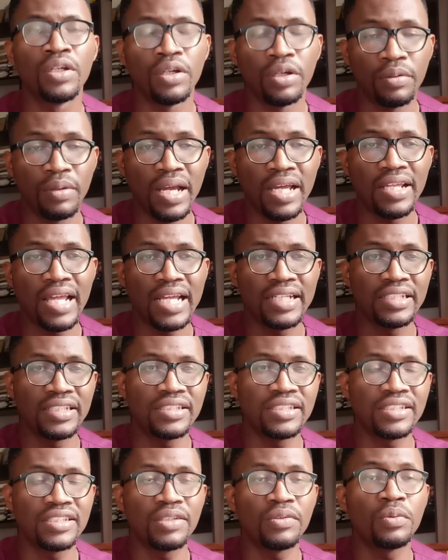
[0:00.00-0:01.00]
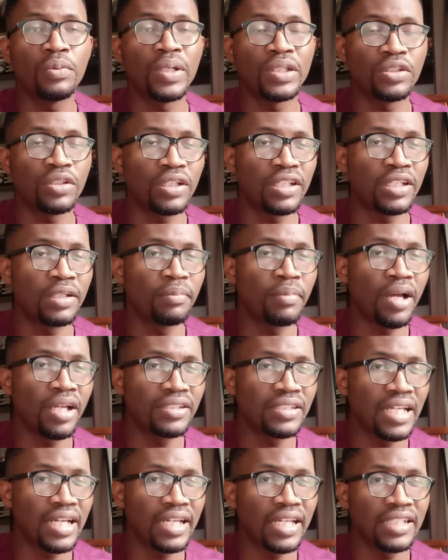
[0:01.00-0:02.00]
All right, I did say when we're talking about
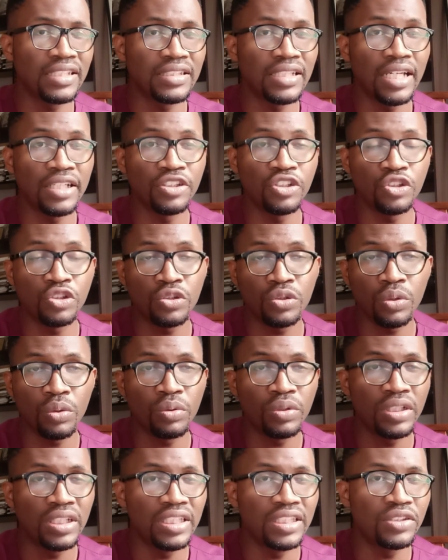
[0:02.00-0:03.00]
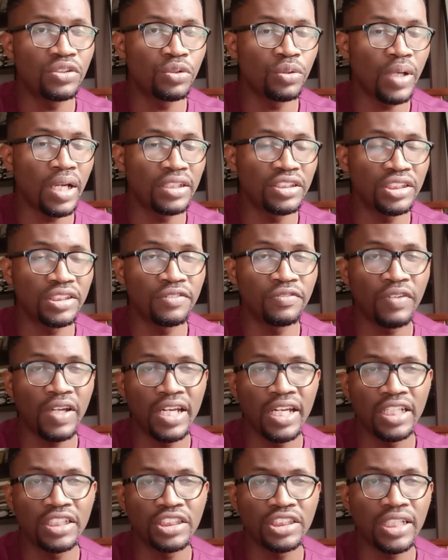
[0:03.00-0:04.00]
targets that it's not only to achieve
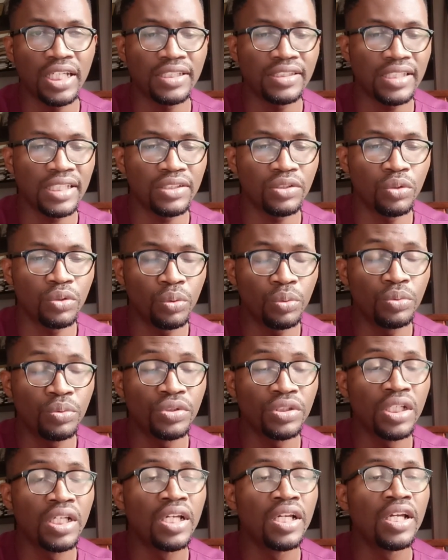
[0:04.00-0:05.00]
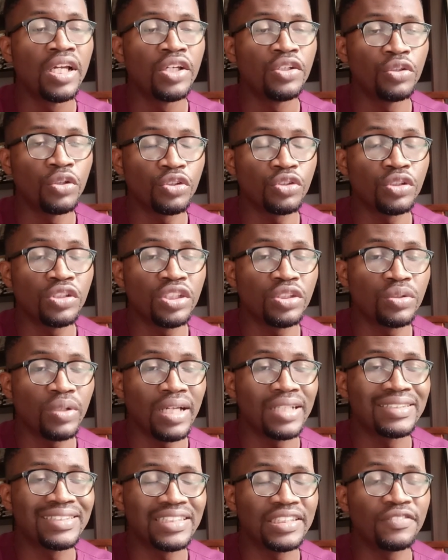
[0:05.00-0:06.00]
financial goals, you also need to
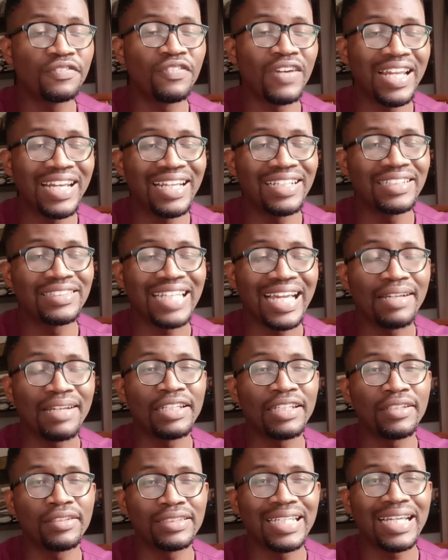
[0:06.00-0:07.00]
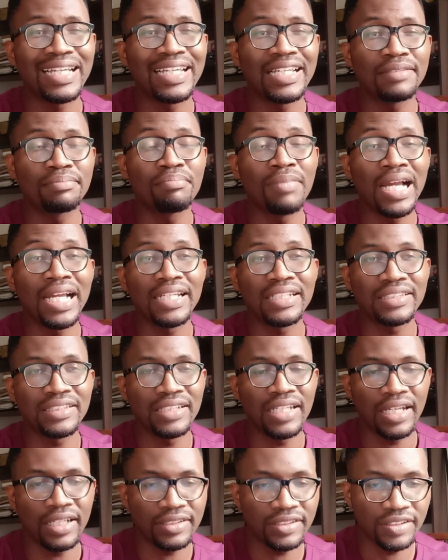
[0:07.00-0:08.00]
achieve target marketing
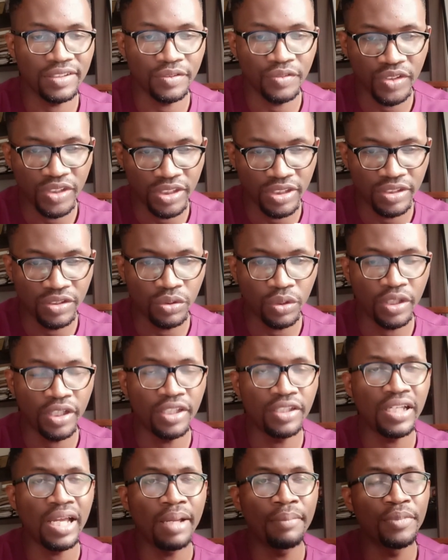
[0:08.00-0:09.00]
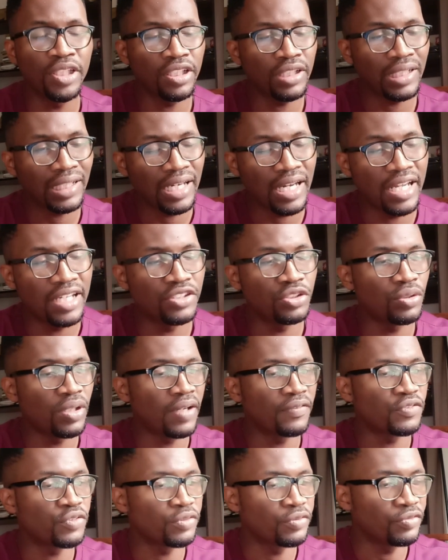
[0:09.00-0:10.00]
activities. Okay, how many clients you
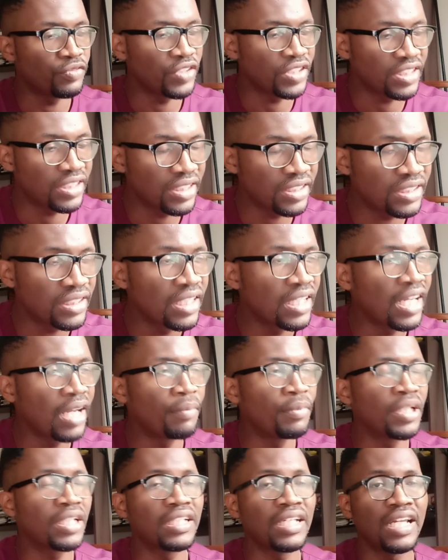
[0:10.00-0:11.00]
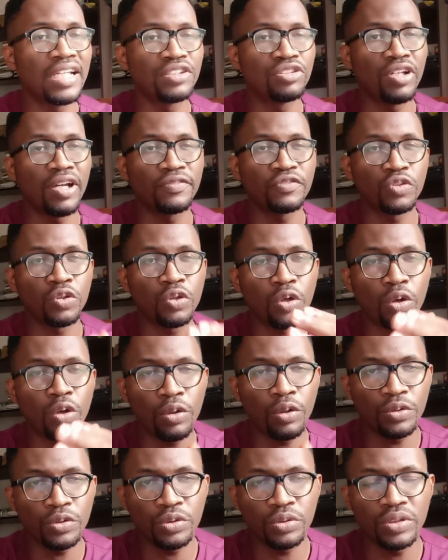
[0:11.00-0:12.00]
have to visit, how many clients you have to
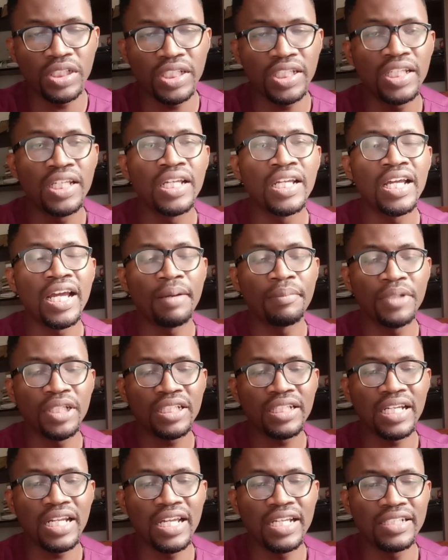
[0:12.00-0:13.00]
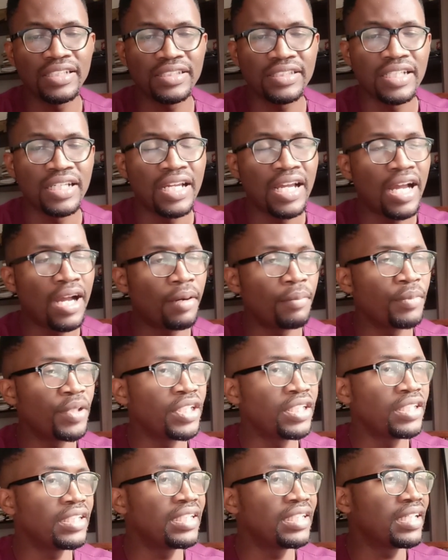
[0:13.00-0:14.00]
call today, how many clients, how
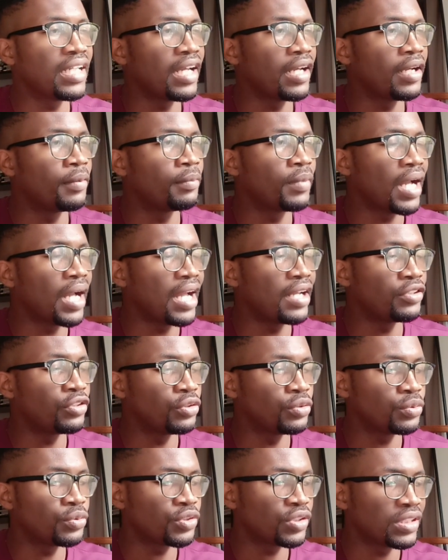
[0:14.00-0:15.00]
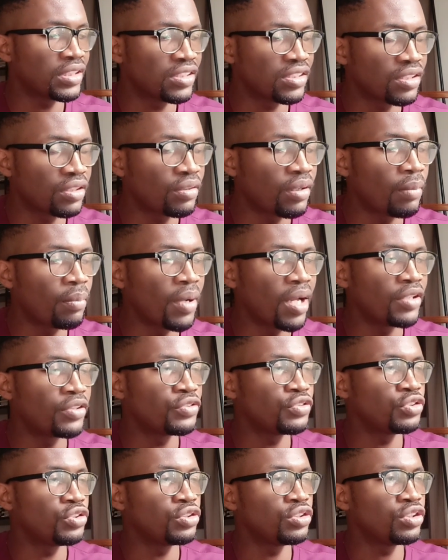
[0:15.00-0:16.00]
many Instagram
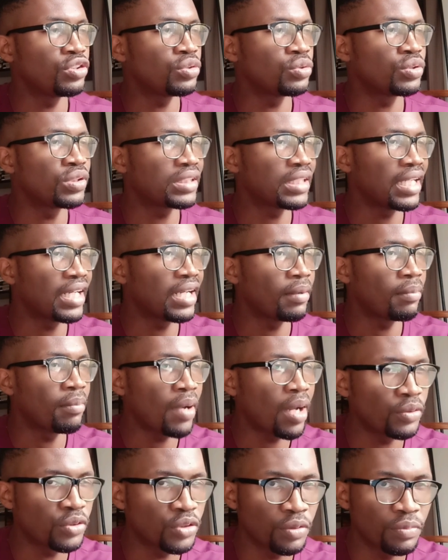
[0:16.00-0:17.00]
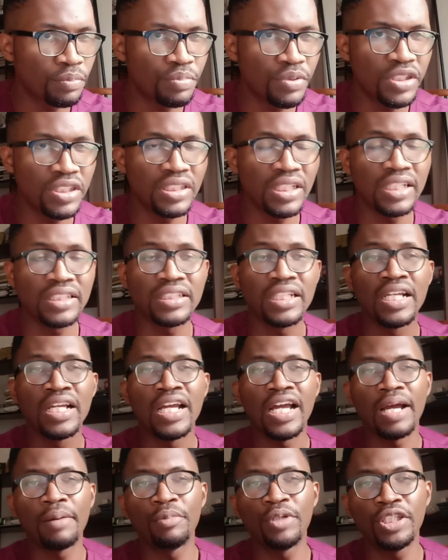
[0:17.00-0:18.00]
handles do you need to tell about your business,
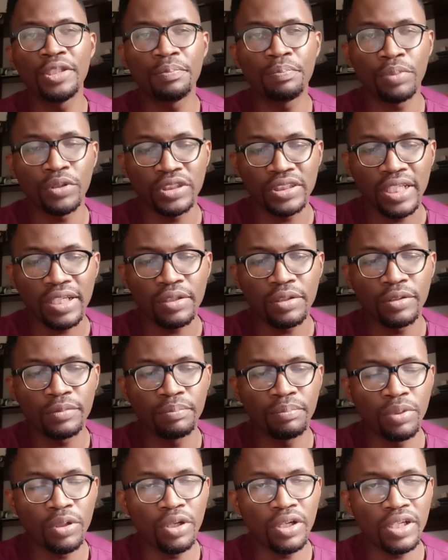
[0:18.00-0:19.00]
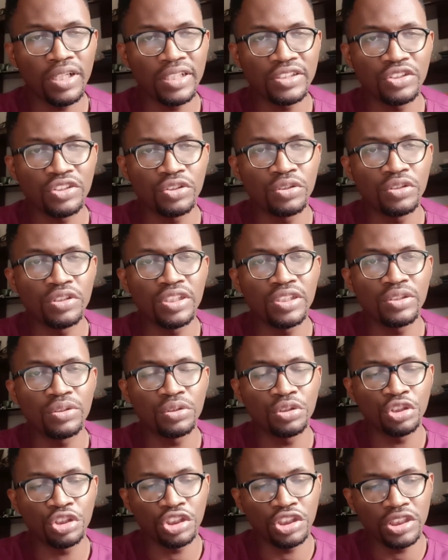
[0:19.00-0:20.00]
how many Port Harcourt bloggers do you need to
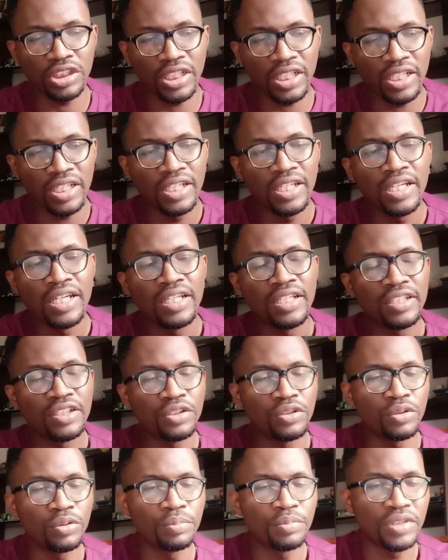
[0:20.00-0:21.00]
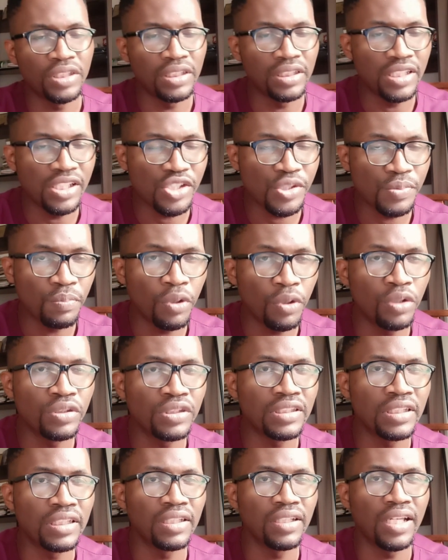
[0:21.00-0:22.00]
share, this
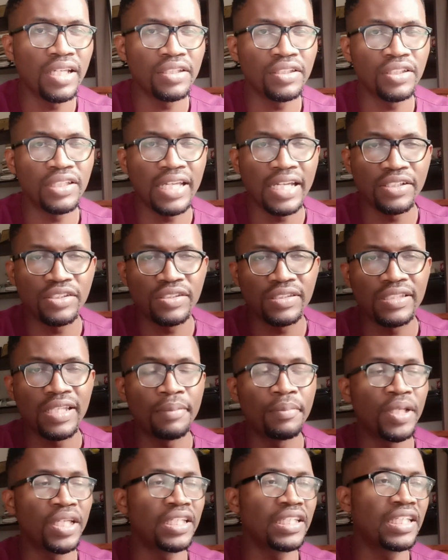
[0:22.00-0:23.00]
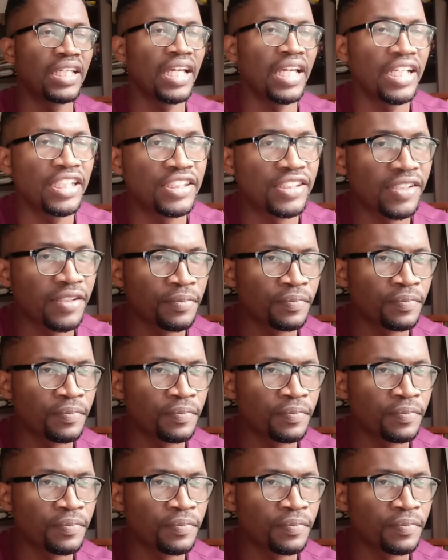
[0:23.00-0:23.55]
month, get them engaged